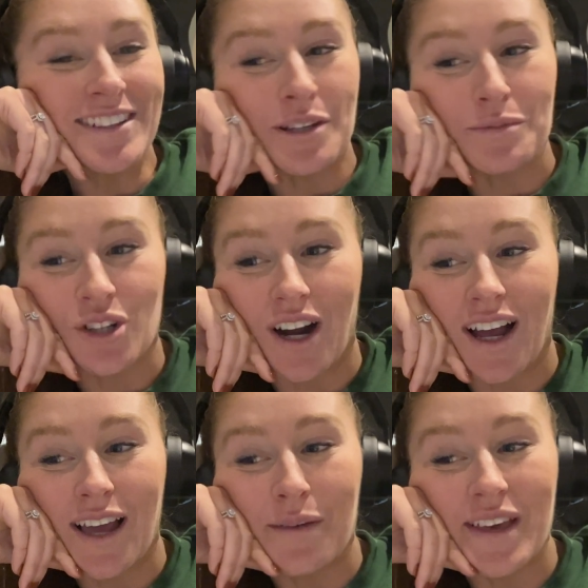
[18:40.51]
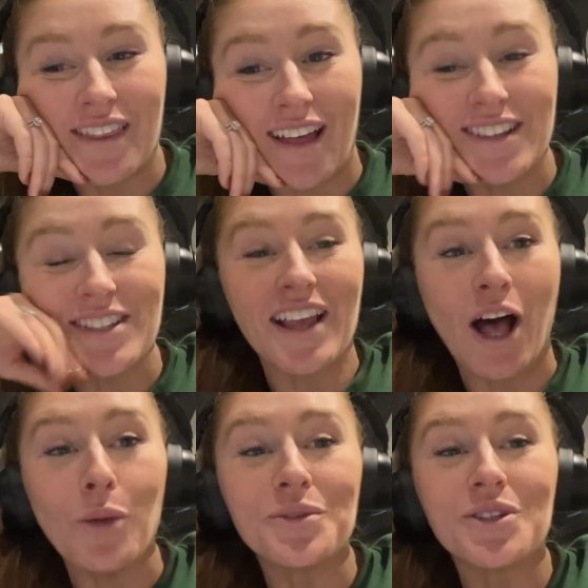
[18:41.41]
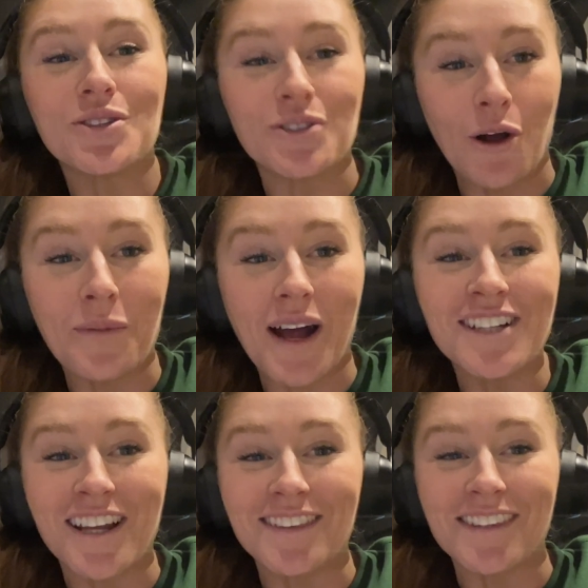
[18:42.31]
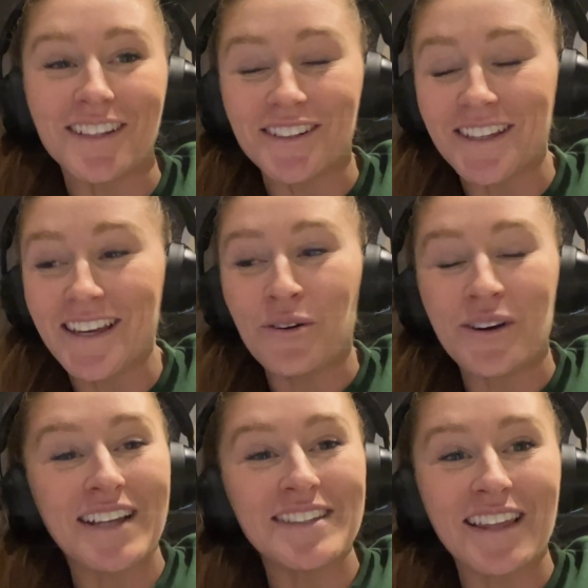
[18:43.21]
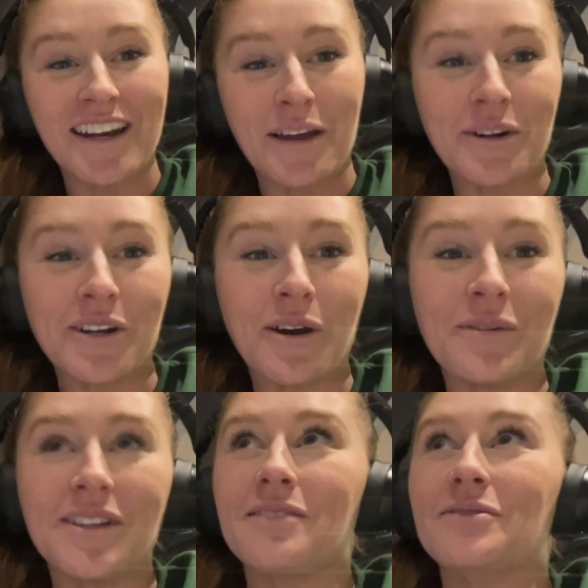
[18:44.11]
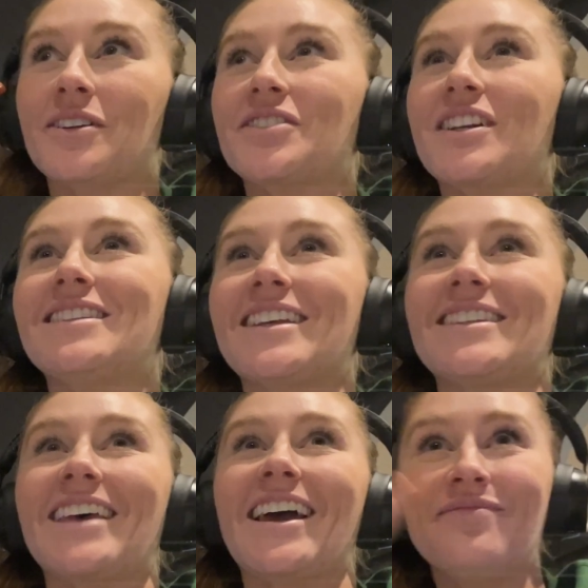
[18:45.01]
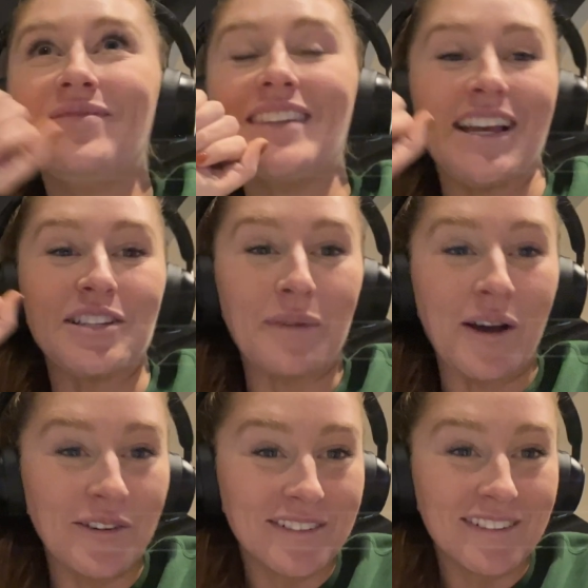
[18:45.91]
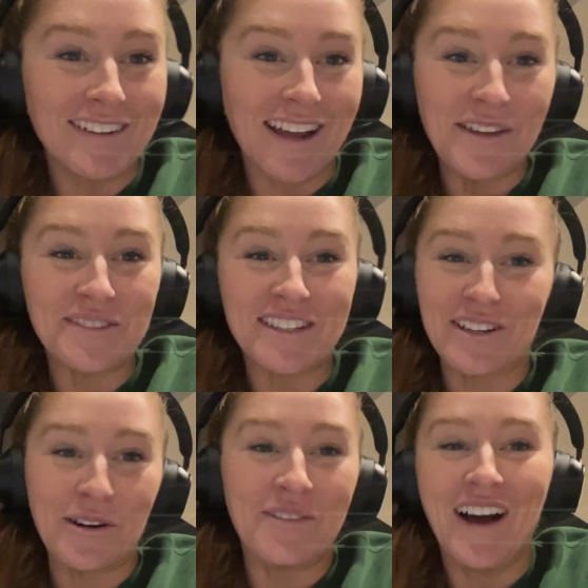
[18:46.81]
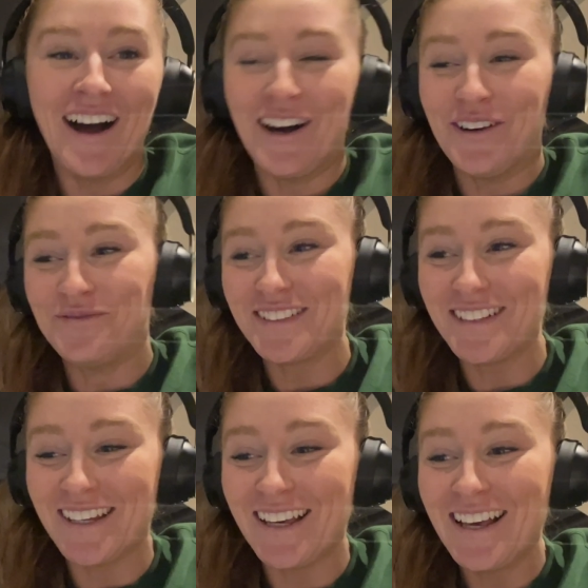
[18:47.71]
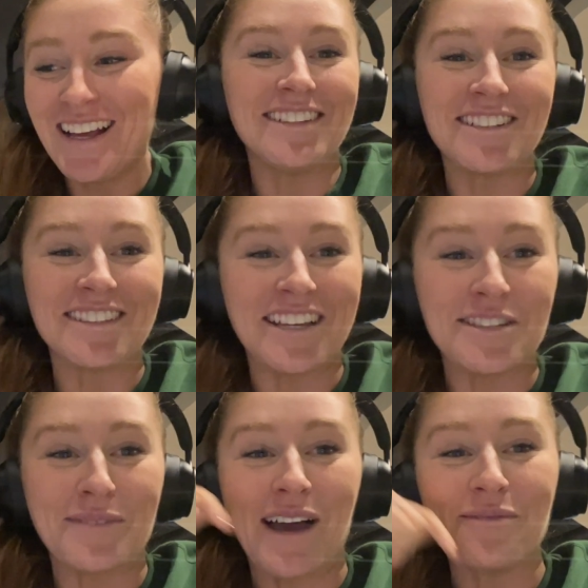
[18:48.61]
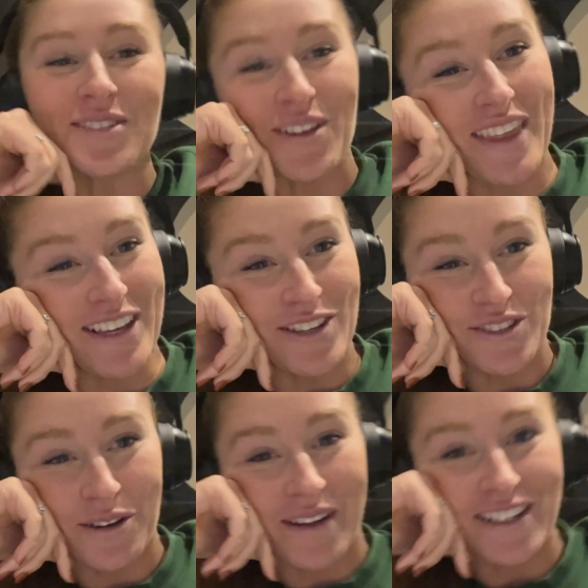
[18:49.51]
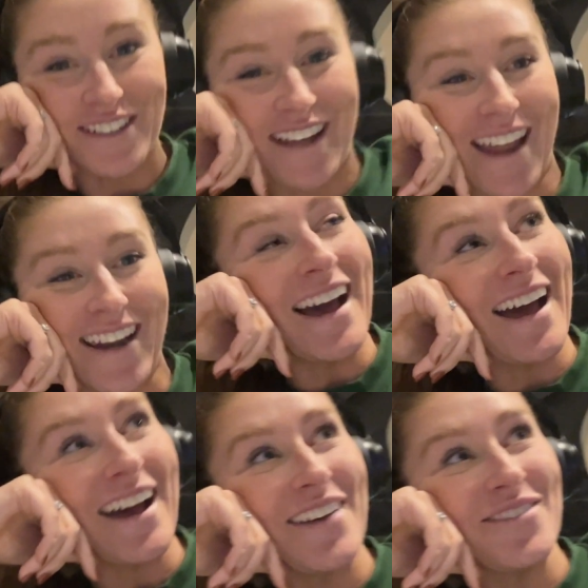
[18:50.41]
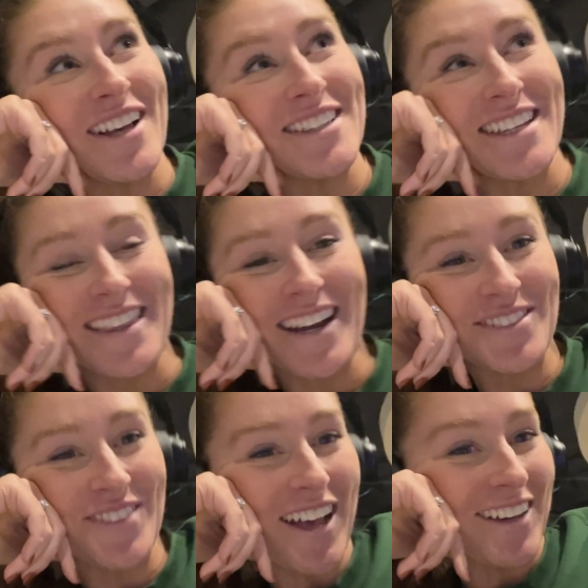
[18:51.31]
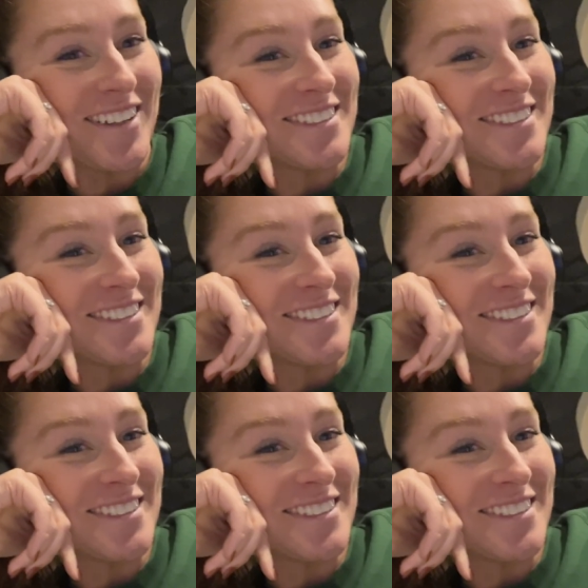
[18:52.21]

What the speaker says: Subscribe, that helps so much, and literally when I see that number go up on subscriptions, it's like dance mode. I'm so pumped. It just lights me up. So thank you so much again. I'll see you in the next vlog.